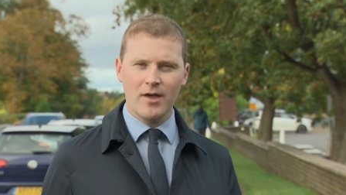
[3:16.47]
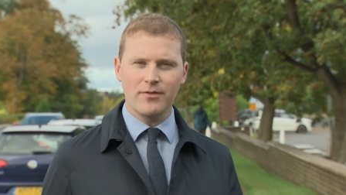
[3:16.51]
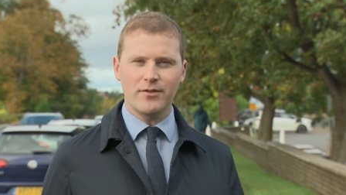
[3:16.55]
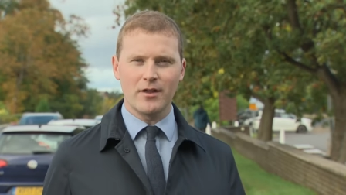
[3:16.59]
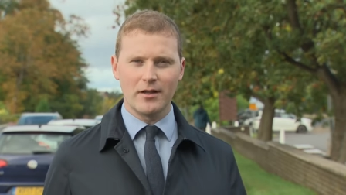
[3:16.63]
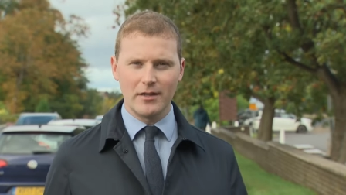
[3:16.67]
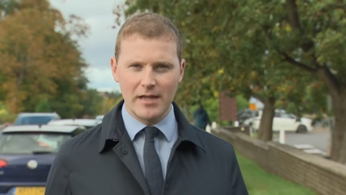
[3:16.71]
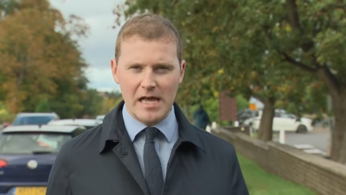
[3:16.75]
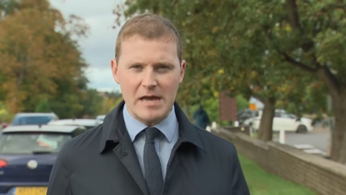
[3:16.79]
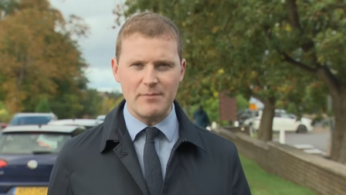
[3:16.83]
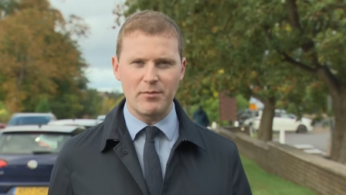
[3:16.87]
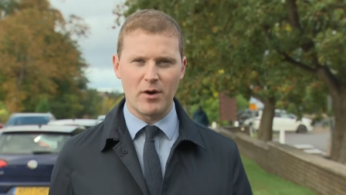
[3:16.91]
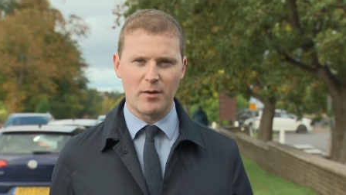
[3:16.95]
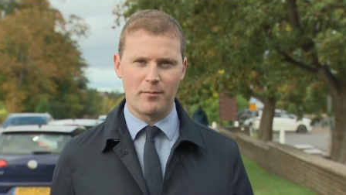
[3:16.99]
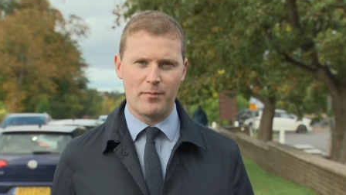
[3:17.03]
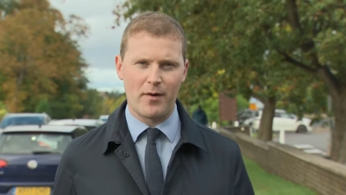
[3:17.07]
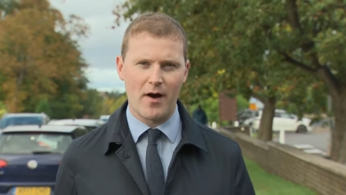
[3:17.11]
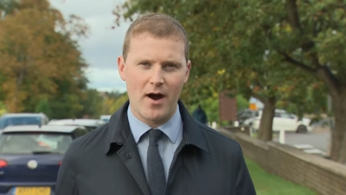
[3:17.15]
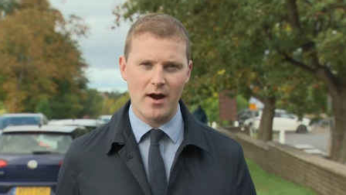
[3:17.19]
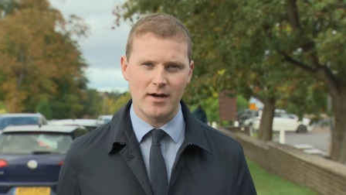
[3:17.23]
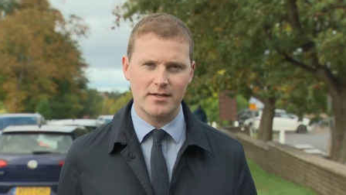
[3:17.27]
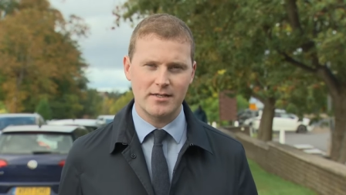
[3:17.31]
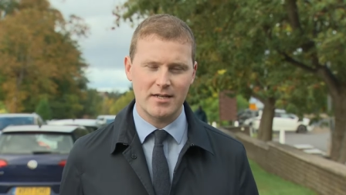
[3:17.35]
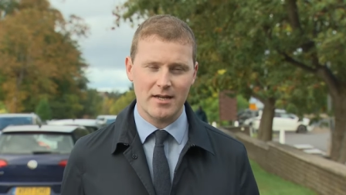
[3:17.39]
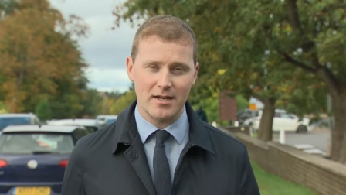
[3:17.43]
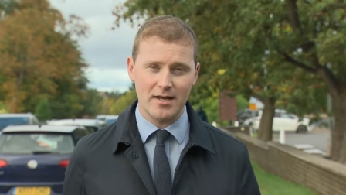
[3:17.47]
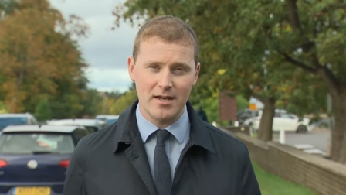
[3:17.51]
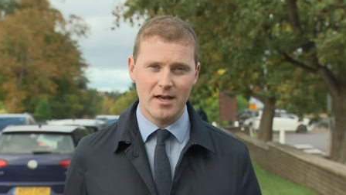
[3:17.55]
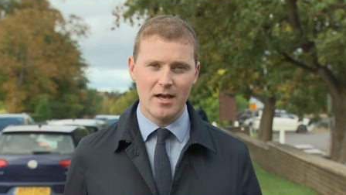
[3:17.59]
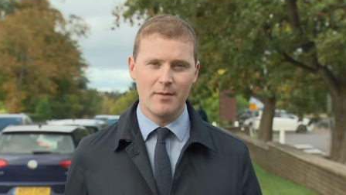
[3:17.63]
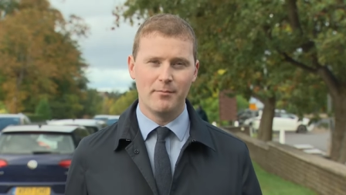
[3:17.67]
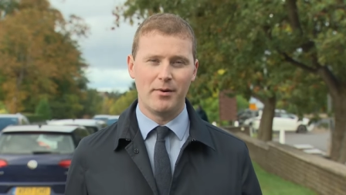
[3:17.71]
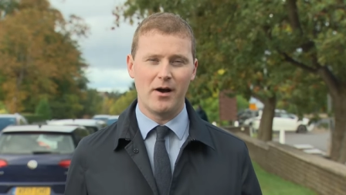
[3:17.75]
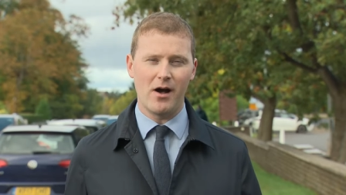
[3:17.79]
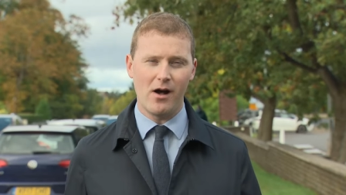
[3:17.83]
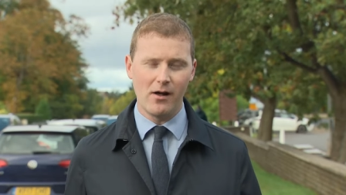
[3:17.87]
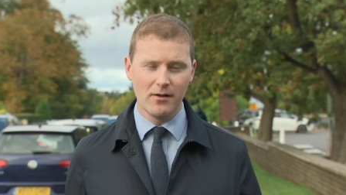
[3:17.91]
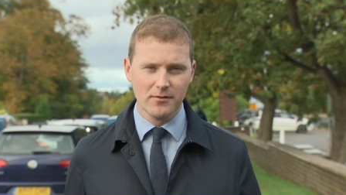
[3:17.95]
the Labour Party,
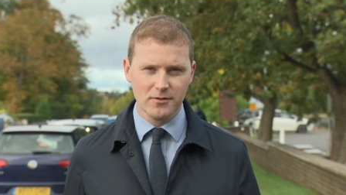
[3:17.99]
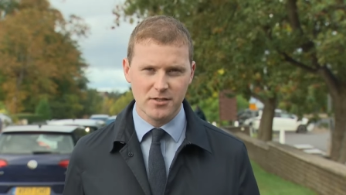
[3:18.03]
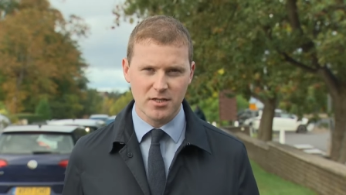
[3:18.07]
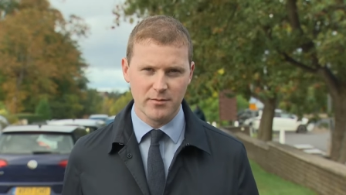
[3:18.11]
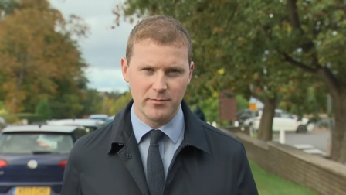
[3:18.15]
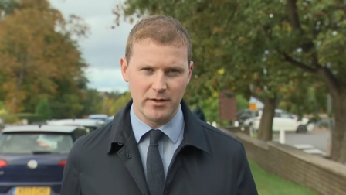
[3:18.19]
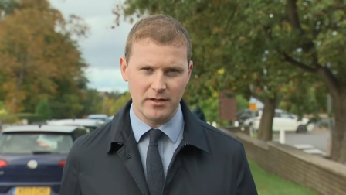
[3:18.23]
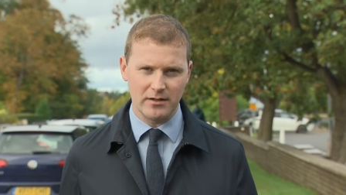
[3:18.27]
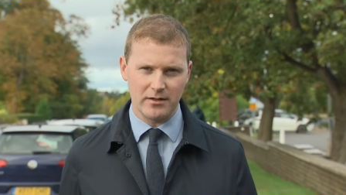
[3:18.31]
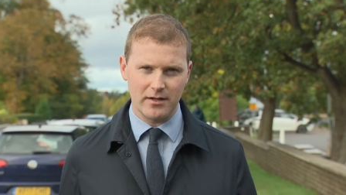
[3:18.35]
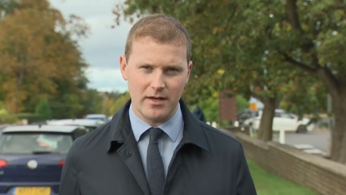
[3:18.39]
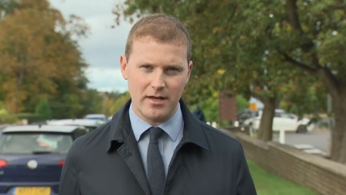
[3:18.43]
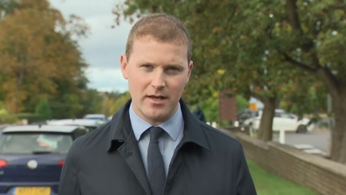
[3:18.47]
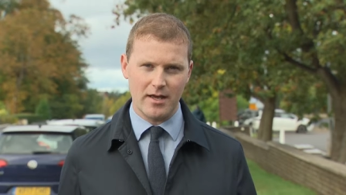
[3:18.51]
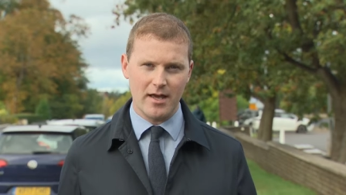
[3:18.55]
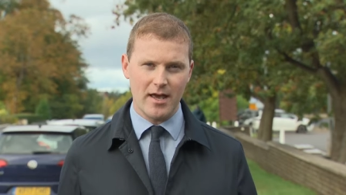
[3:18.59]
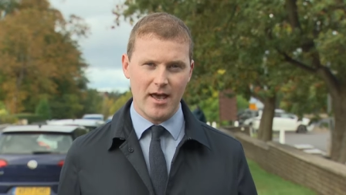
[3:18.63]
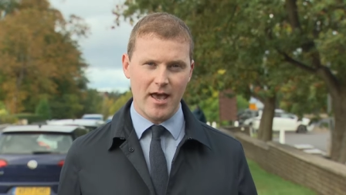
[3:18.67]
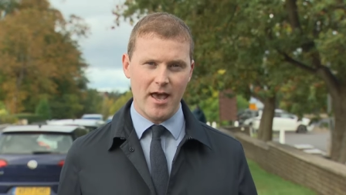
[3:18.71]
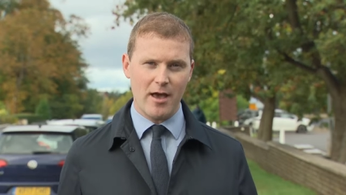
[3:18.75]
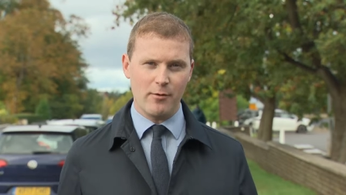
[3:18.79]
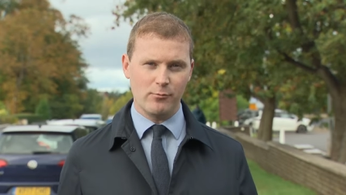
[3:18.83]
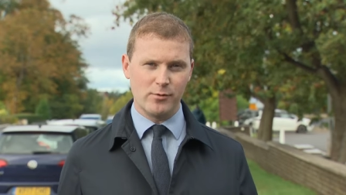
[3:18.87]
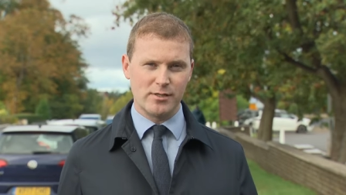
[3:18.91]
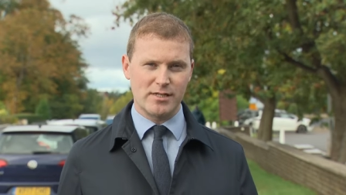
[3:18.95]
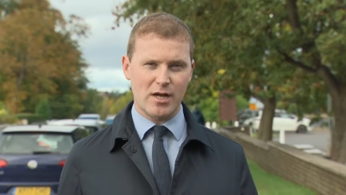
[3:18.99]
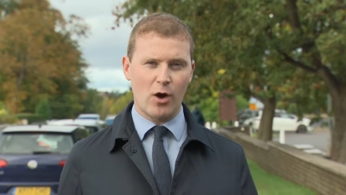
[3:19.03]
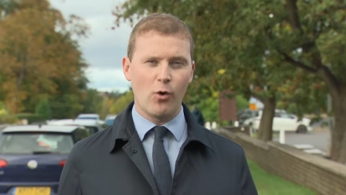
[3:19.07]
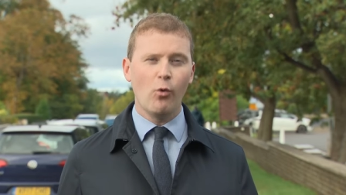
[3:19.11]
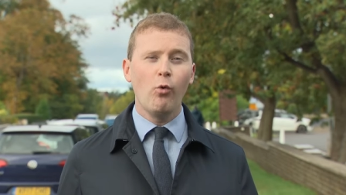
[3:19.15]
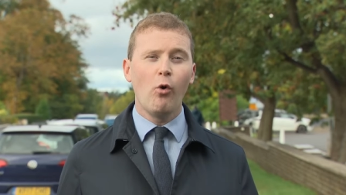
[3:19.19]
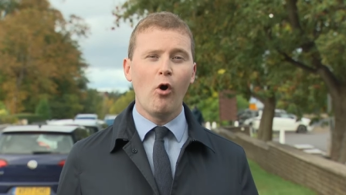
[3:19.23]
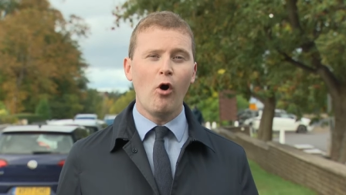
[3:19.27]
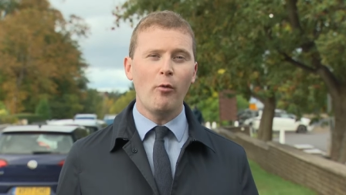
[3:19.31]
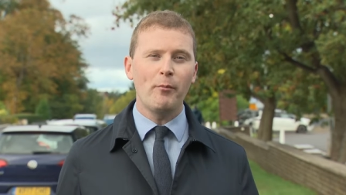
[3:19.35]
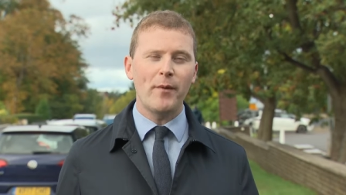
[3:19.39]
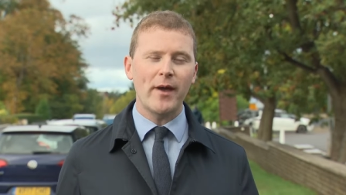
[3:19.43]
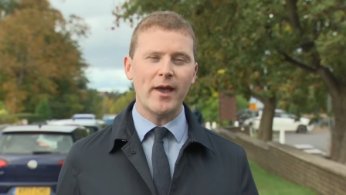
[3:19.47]
but ultimately it was a
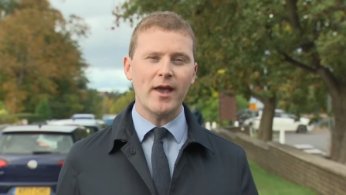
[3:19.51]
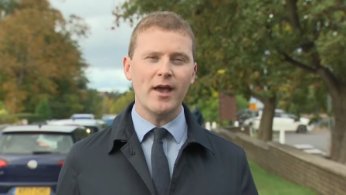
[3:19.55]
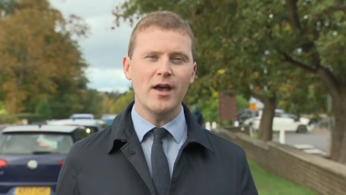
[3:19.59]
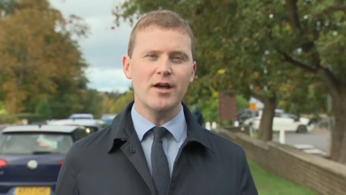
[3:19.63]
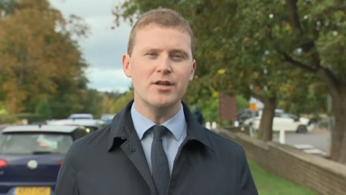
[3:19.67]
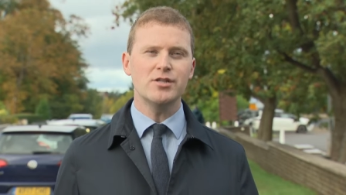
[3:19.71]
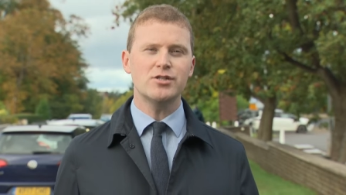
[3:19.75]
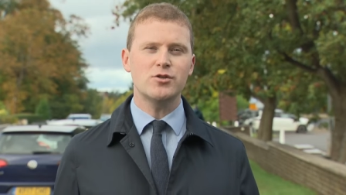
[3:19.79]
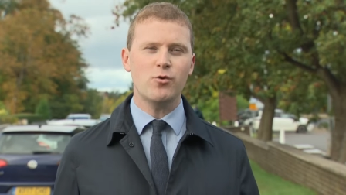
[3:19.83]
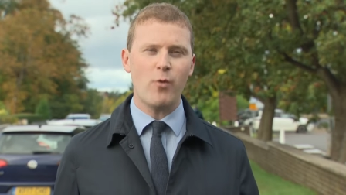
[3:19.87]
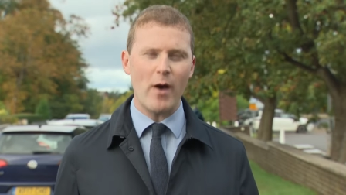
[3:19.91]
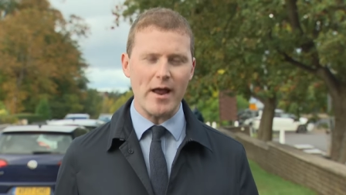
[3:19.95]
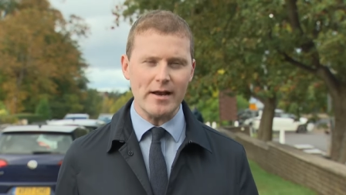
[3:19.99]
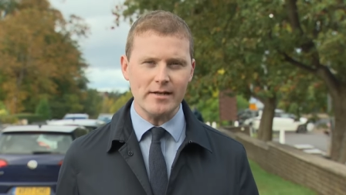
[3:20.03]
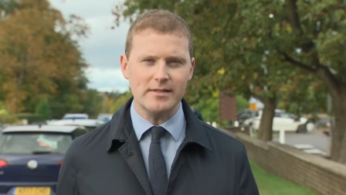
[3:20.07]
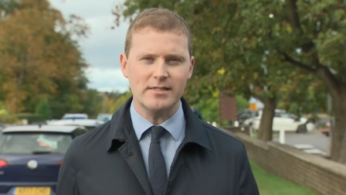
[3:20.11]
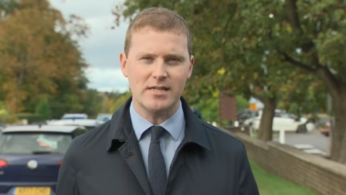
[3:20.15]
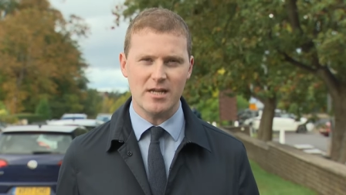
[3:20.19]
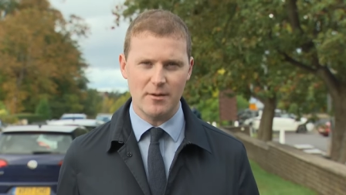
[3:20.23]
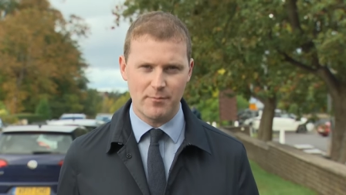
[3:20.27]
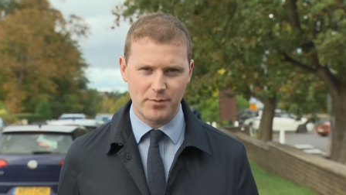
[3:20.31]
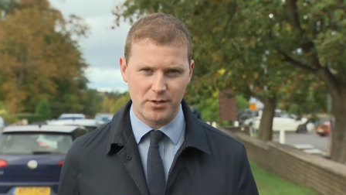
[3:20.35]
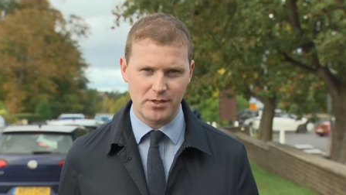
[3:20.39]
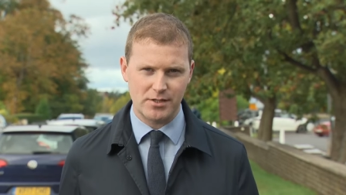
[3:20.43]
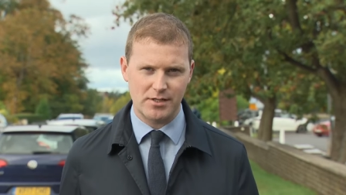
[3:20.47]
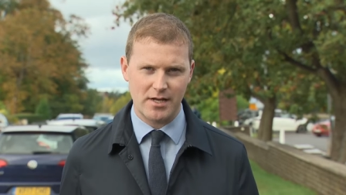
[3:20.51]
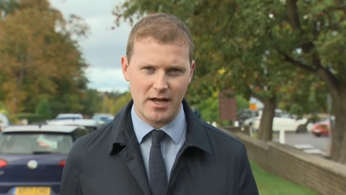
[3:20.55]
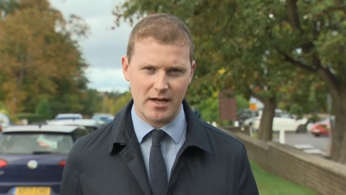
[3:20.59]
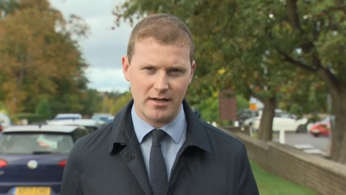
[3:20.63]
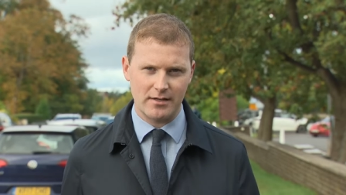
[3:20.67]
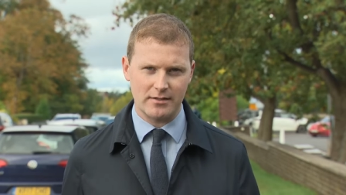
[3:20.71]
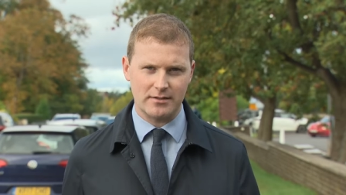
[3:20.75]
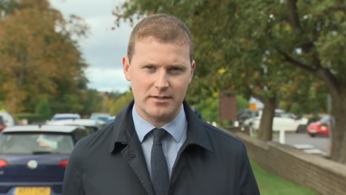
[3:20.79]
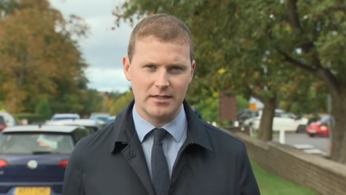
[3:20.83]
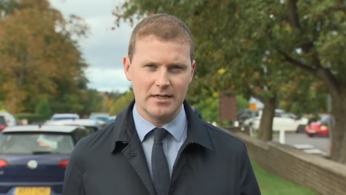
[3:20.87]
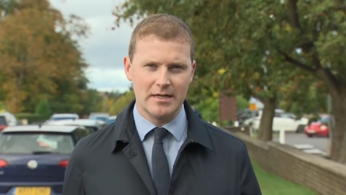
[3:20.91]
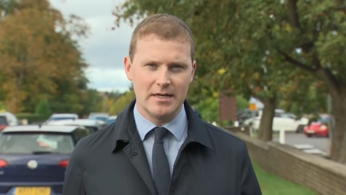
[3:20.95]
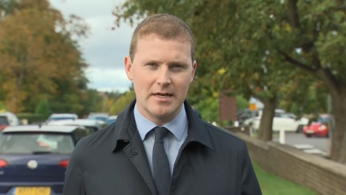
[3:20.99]
whopping
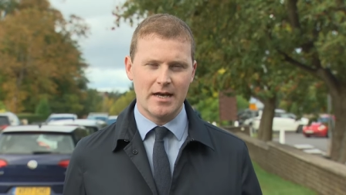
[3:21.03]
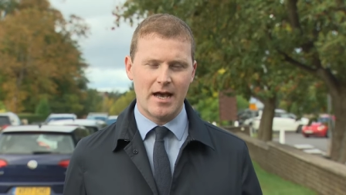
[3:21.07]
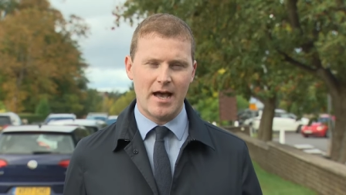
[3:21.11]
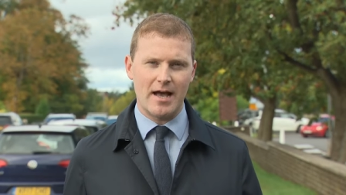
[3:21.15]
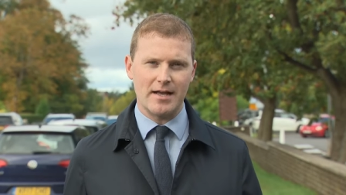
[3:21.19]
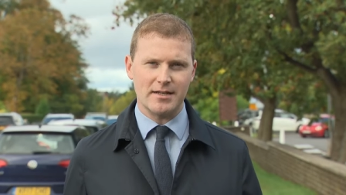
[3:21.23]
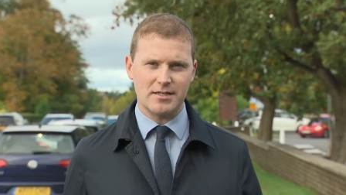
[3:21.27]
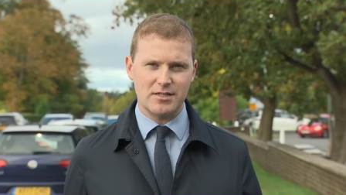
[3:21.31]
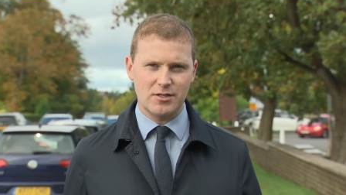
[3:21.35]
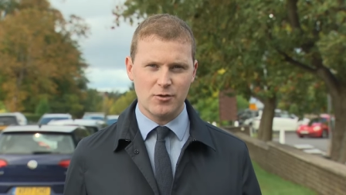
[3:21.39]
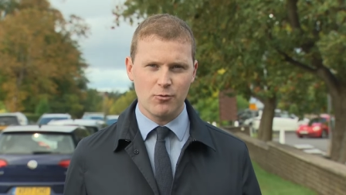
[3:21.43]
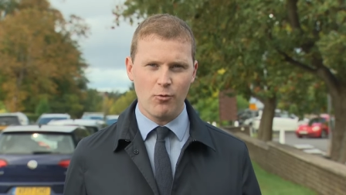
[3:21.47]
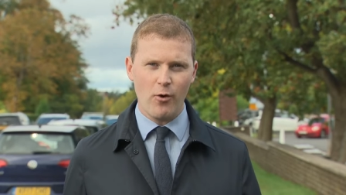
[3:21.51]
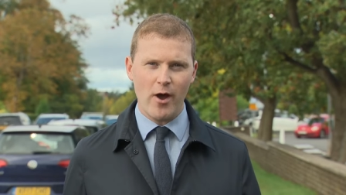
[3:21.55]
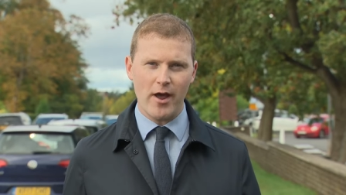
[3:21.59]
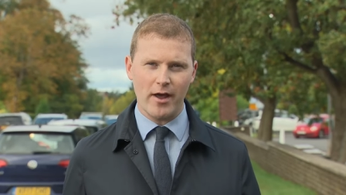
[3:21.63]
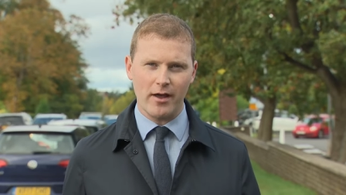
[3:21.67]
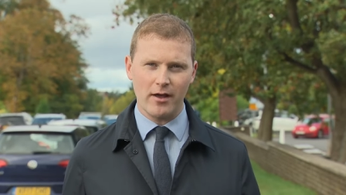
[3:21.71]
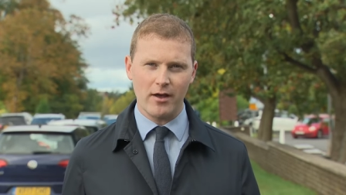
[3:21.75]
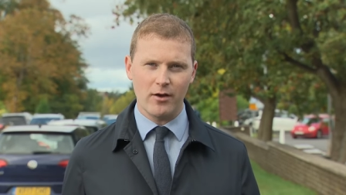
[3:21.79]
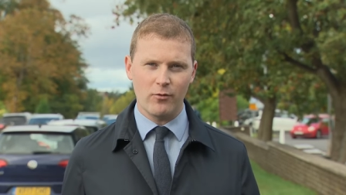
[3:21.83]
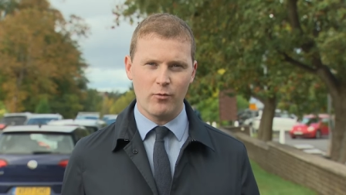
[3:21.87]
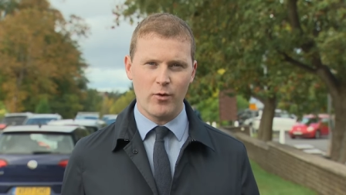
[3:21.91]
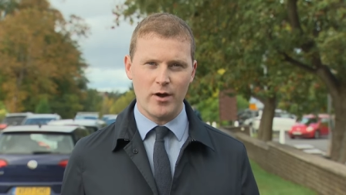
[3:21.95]
20% uh, swing,